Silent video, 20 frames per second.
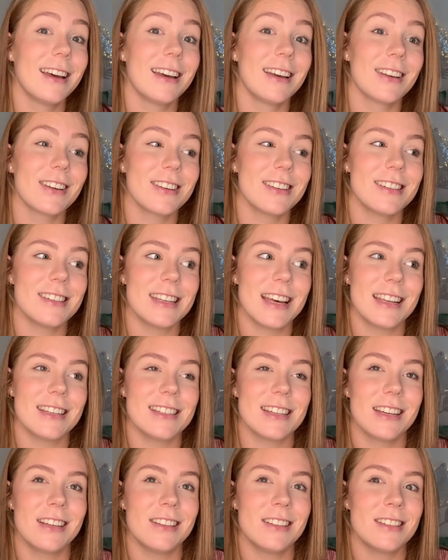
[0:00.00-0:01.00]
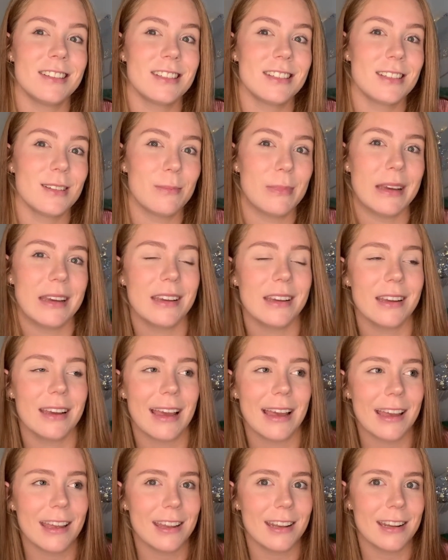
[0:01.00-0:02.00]
because that tends to be
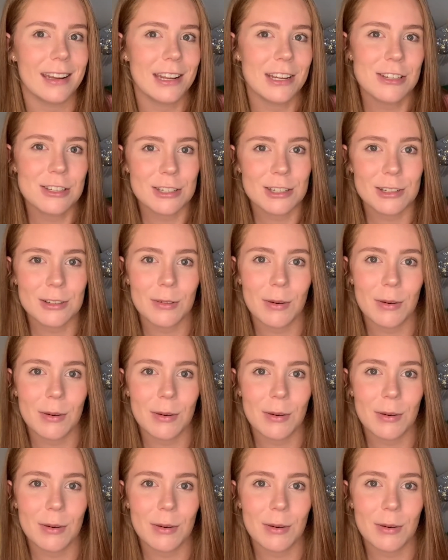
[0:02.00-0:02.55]
an issue.